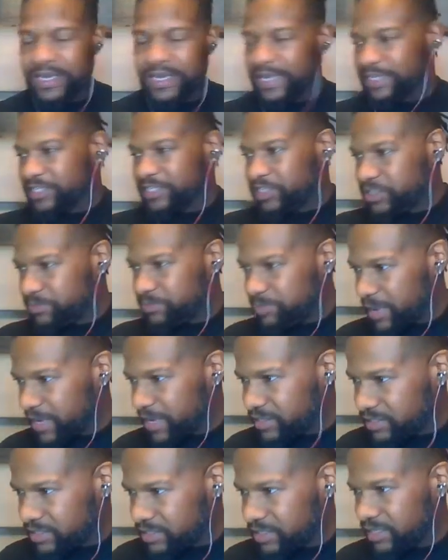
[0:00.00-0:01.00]

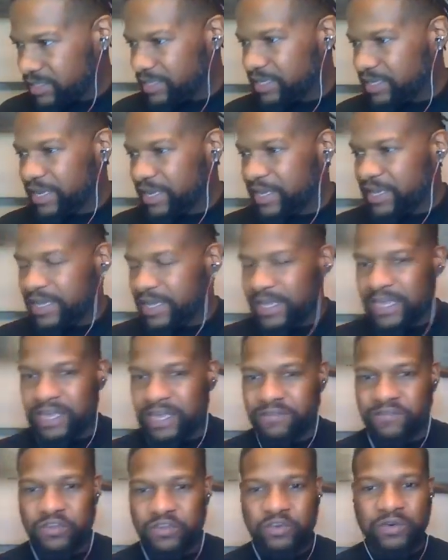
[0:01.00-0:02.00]
especially
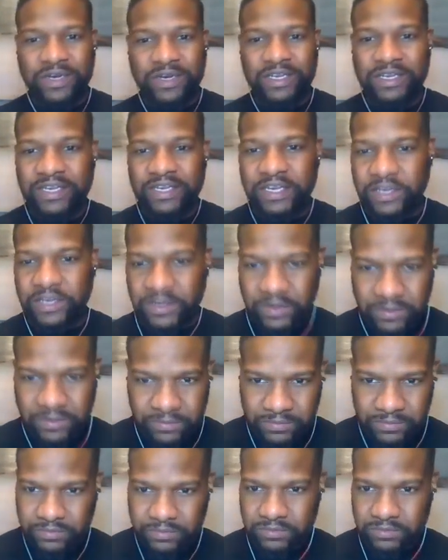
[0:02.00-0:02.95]
if you're a leader.